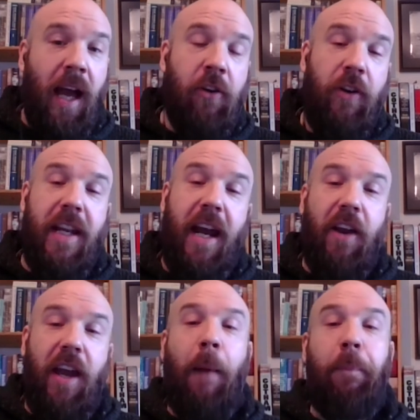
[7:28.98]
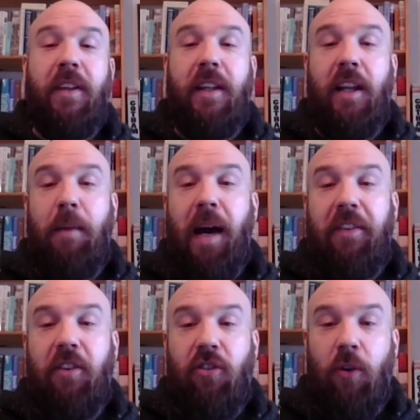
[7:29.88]
A green area opposite the 9th
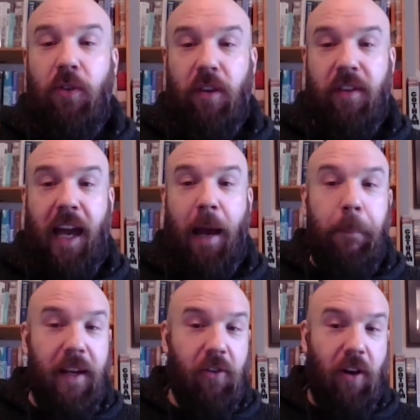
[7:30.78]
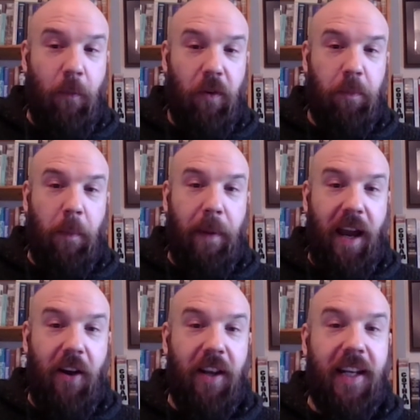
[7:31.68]
Massachusetts camping ground was
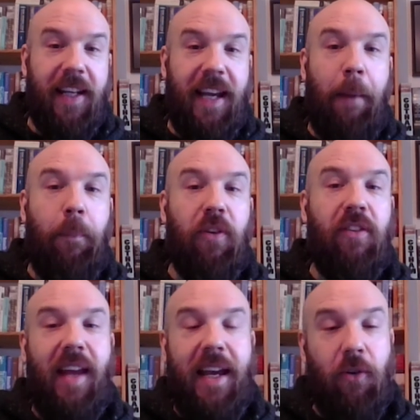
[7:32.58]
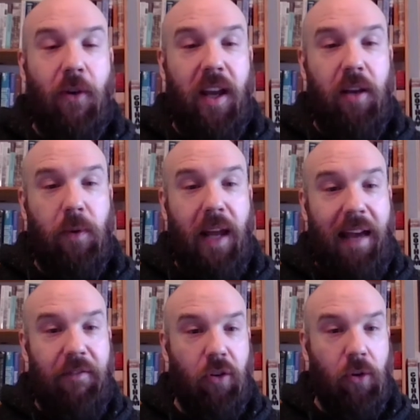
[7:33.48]
prepared, and the camp was decorated with
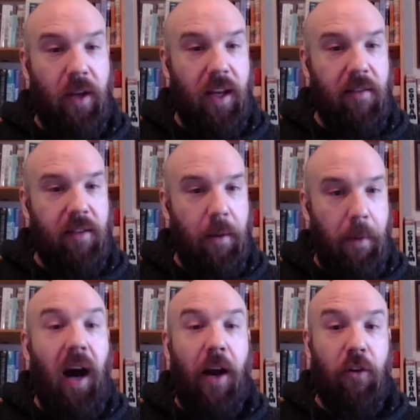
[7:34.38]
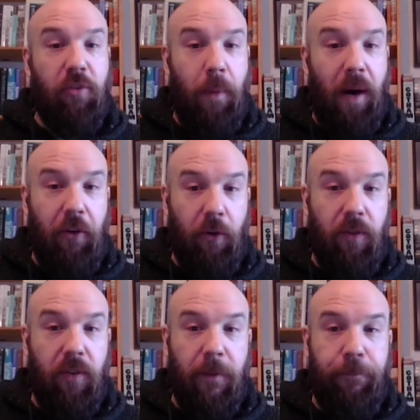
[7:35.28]
evergreens and Irish
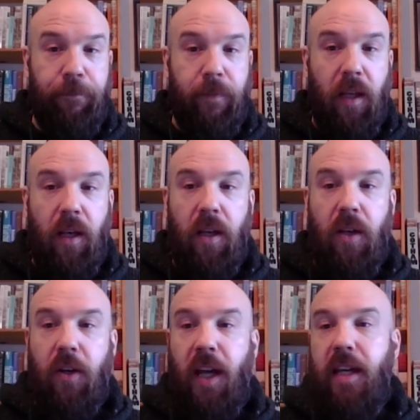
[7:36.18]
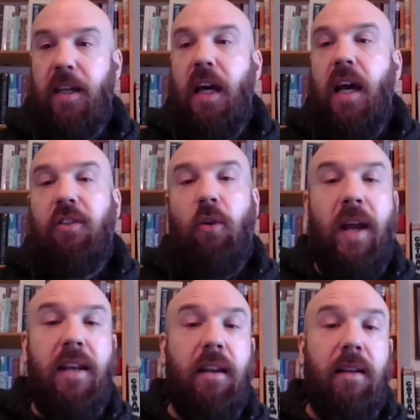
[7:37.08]
mottos. Okay, so
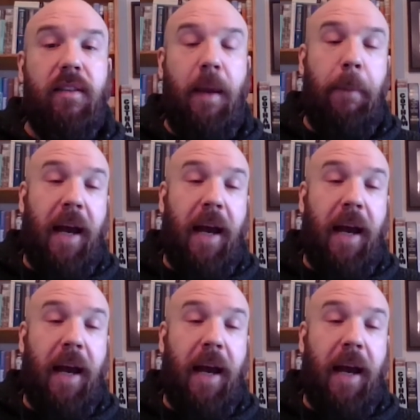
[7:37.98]
when St.